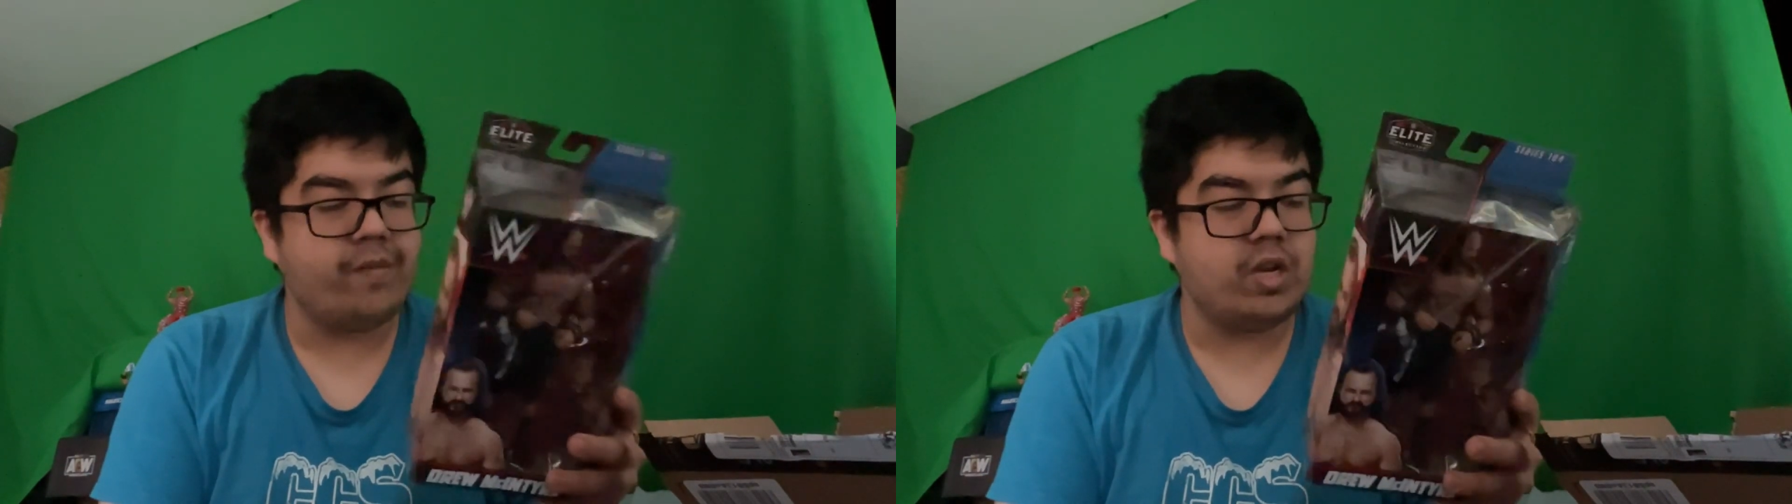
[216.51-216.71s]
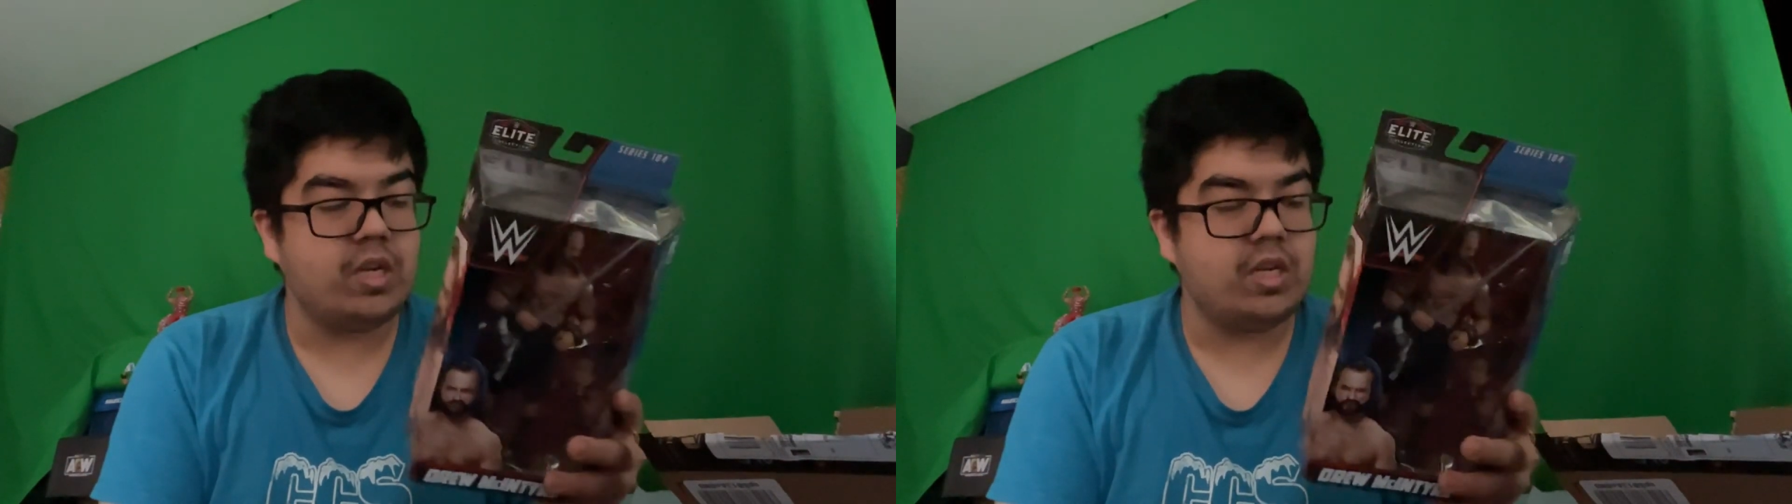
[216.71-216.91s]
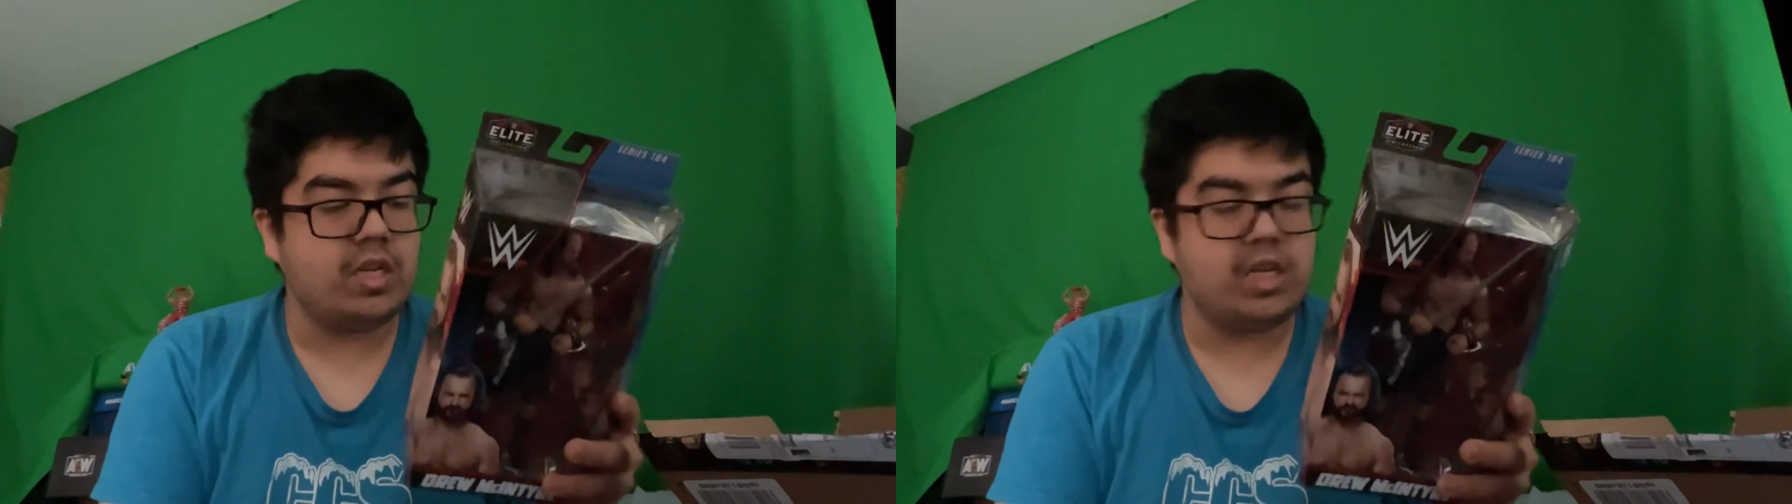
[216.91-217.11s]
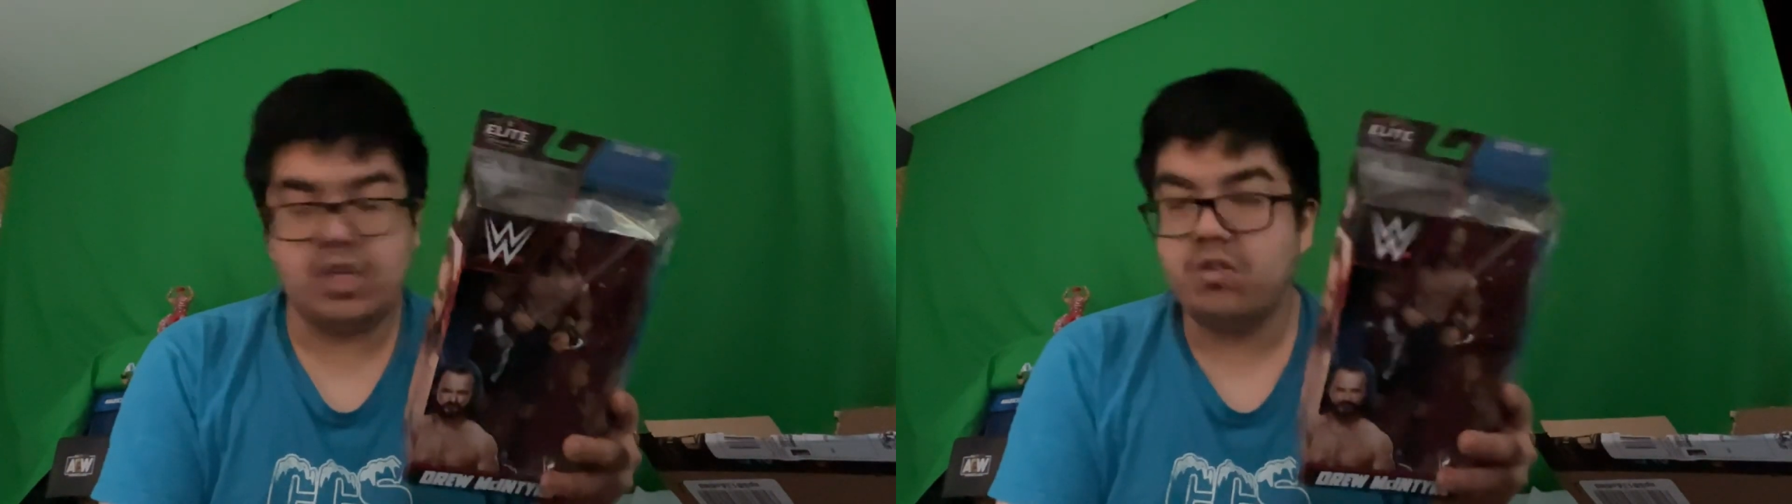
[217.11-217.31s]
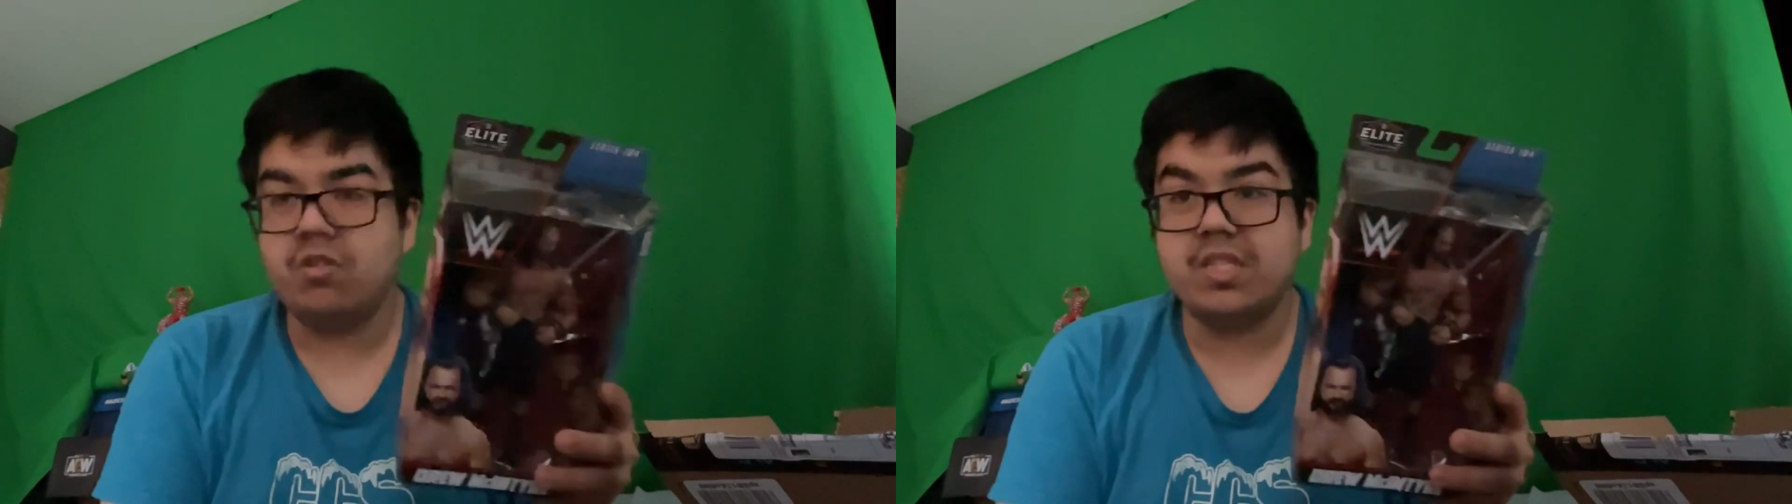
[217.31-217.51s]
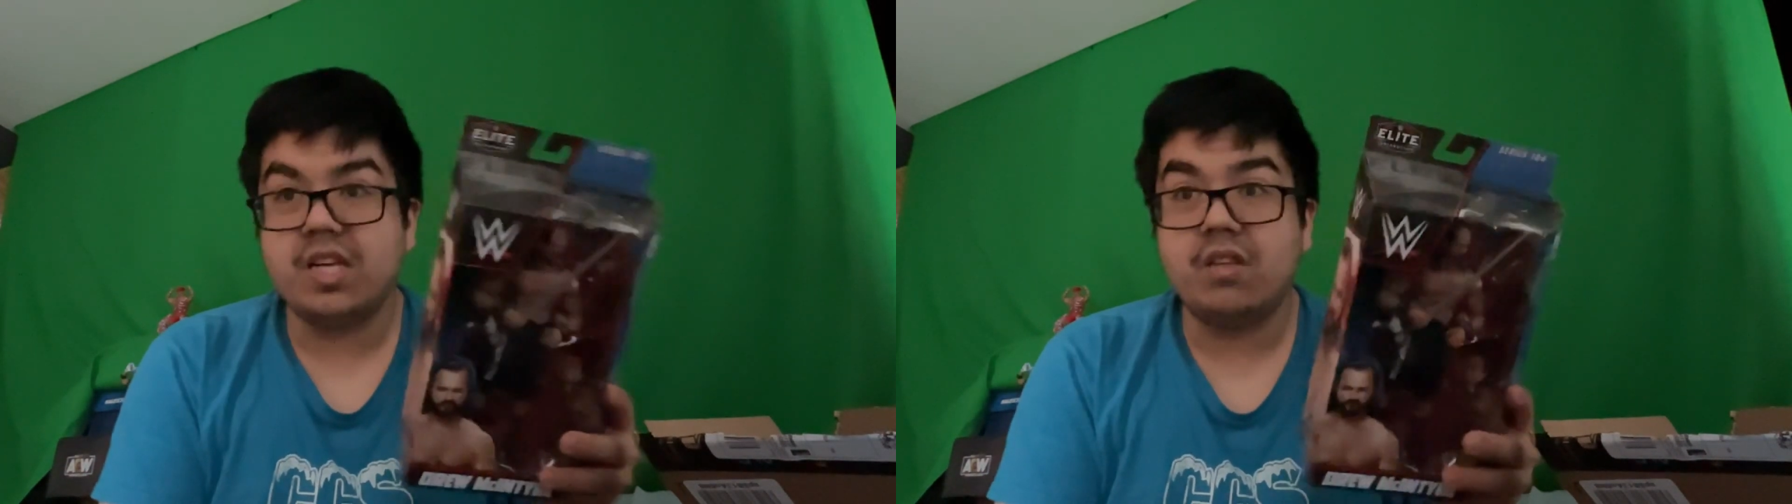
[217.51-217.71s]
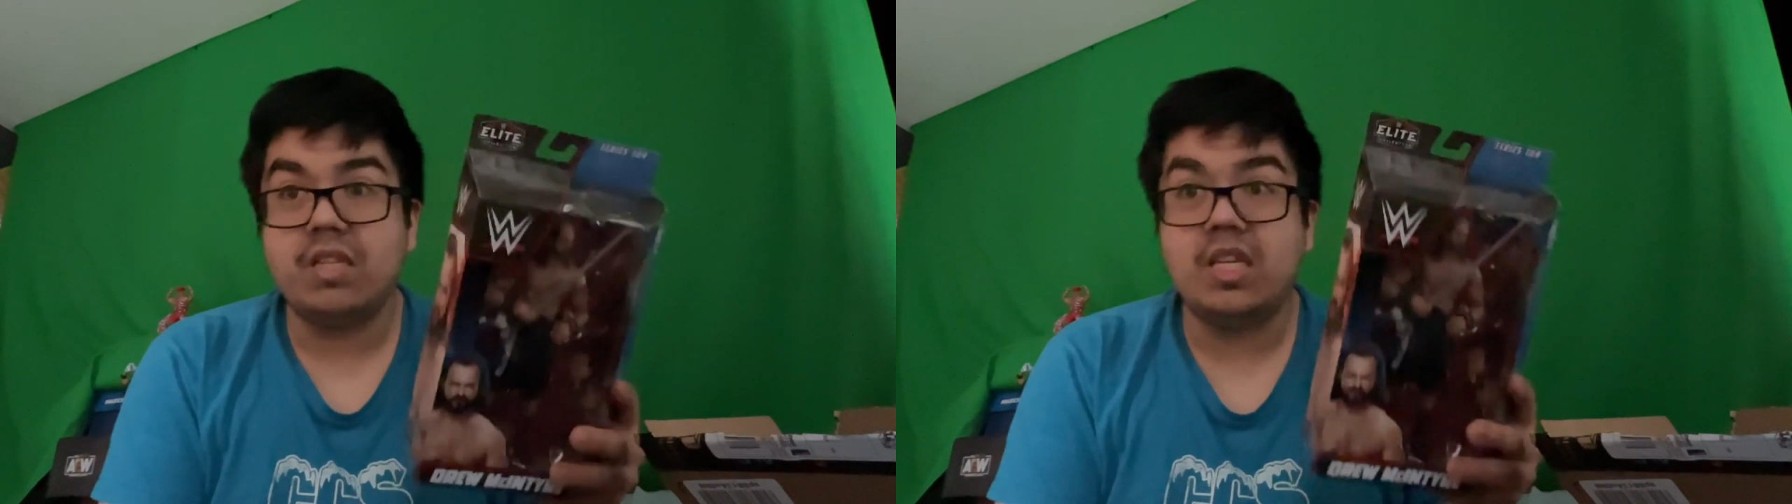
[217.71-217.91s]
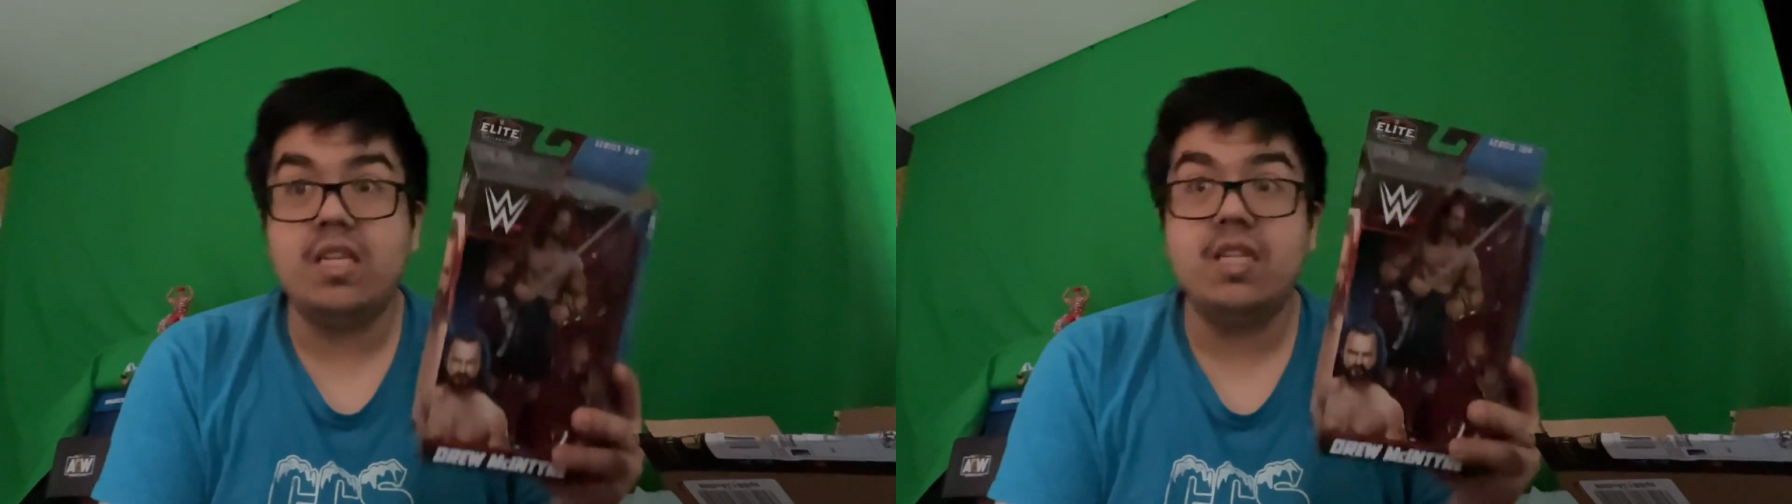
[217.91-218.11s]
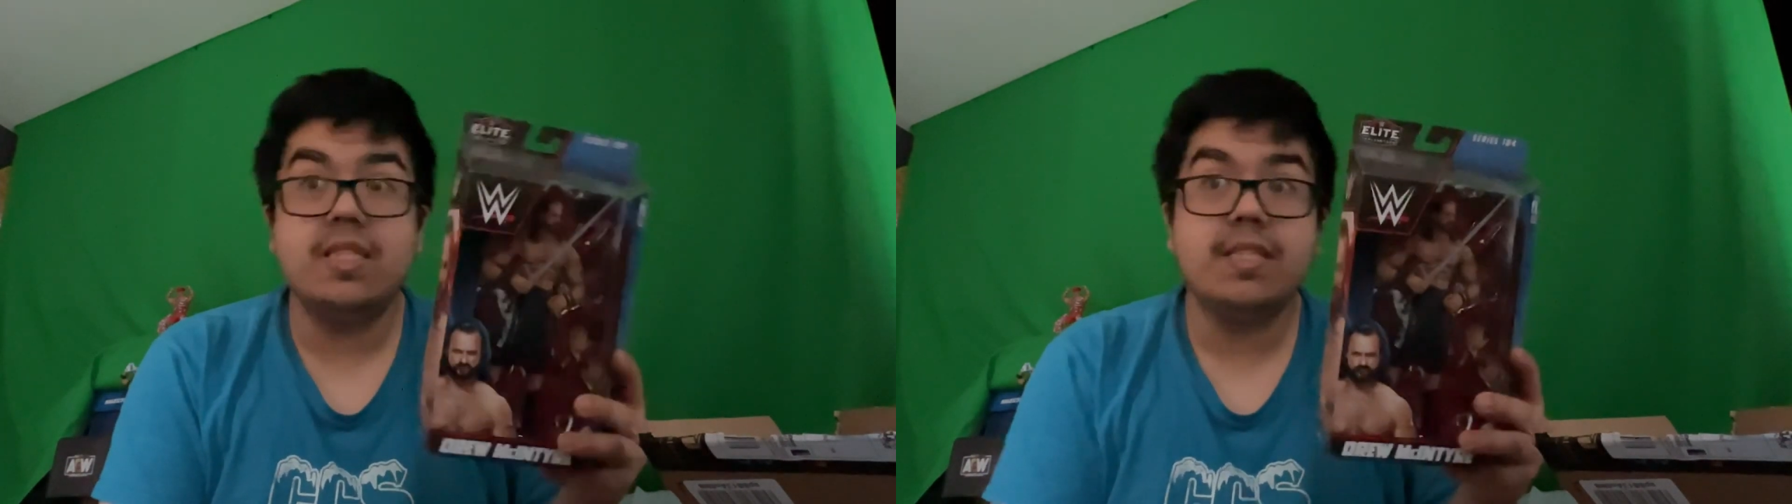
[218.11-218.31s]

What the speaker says: from the heels of the